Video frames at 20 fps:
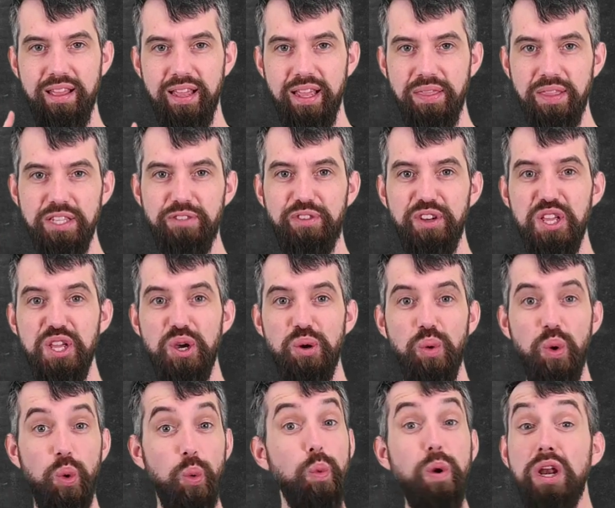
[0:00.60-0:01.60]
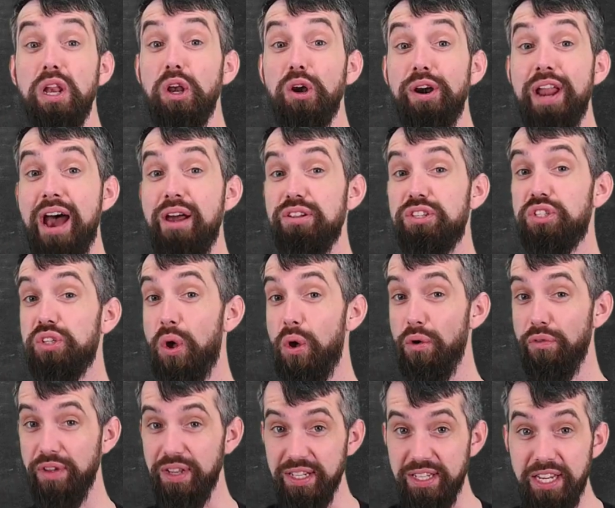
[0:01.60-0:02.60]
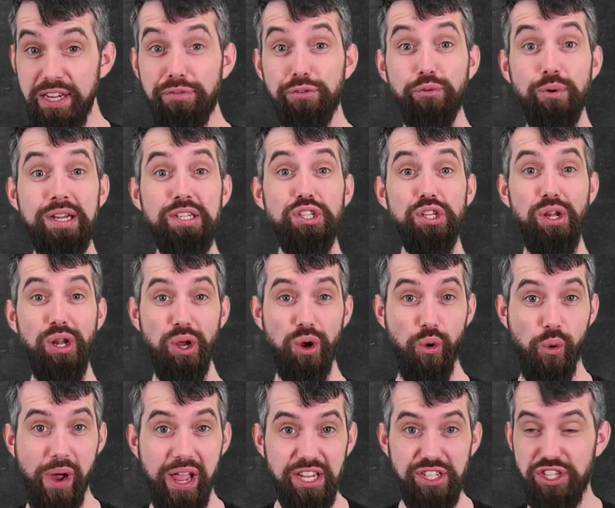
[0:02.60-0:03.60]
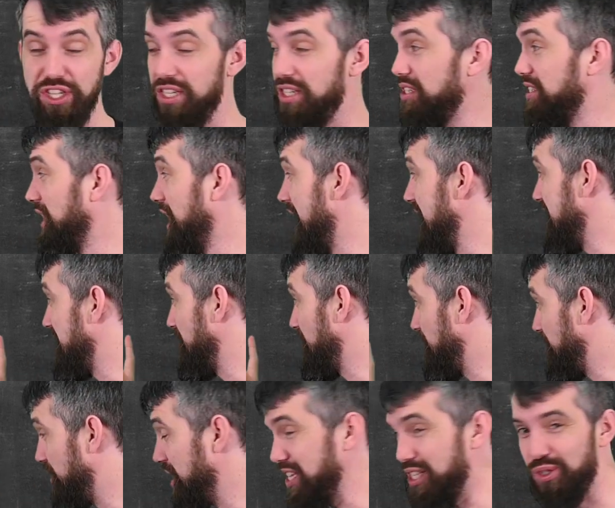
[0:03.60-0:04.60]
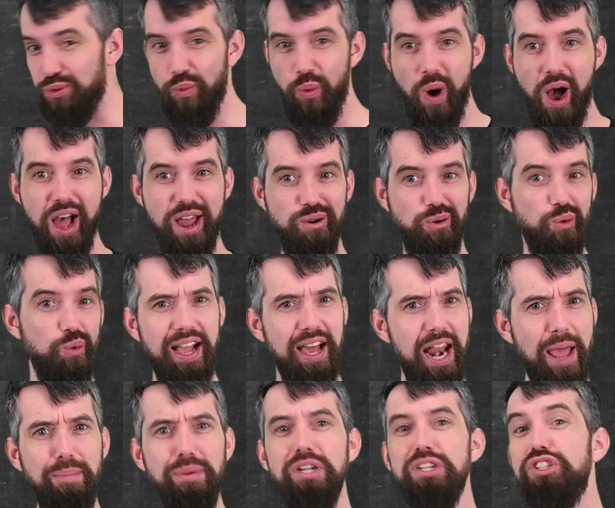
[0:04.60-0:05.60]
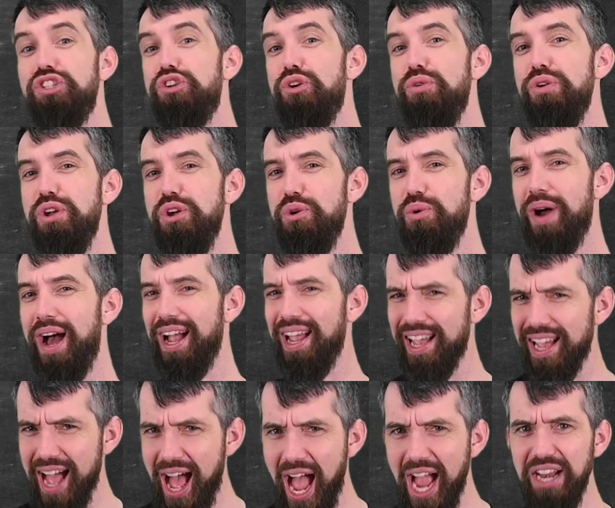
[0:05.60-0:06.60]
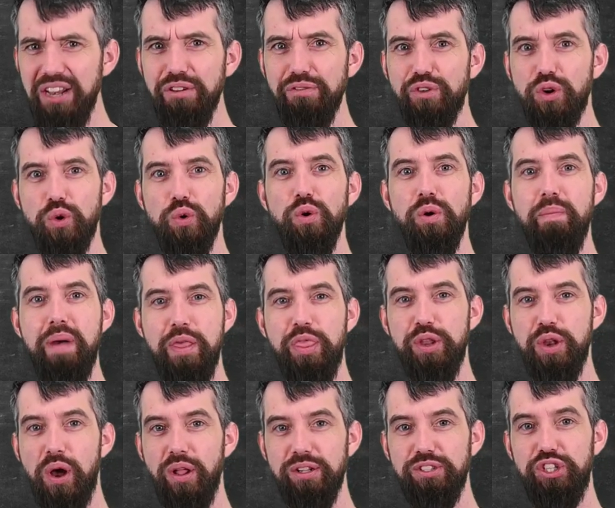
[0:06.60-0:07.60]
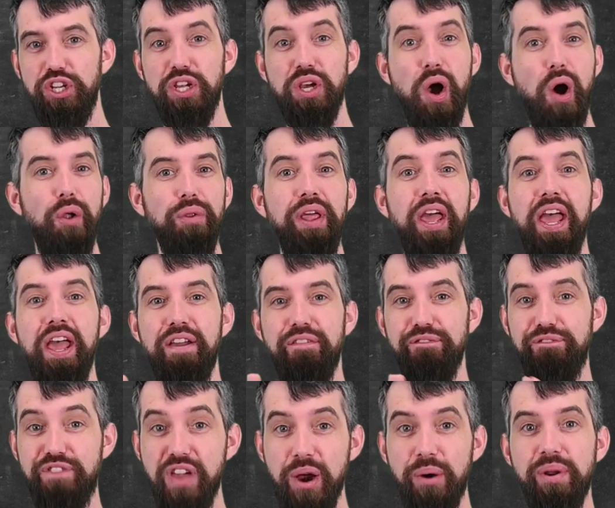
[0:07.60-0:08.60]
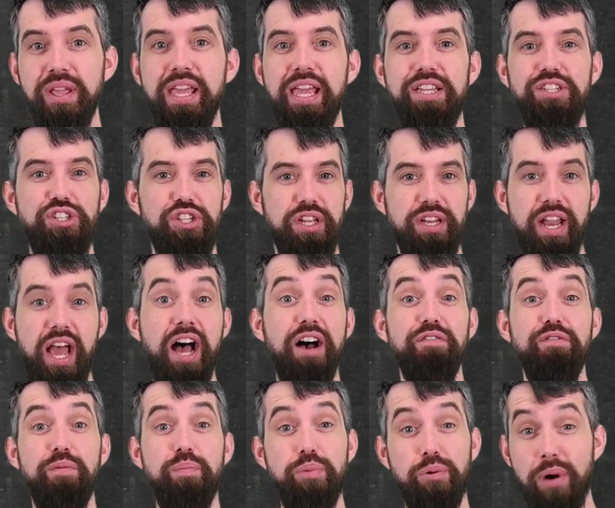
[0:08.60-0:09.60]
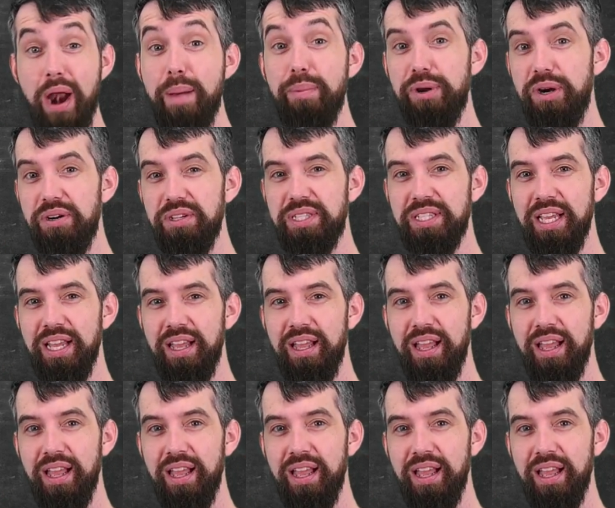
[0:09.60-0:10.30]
In this video, we're going to learn how to solve differential equations like this one. And I'm going to show you a kind of cool methodology called variation of parameters.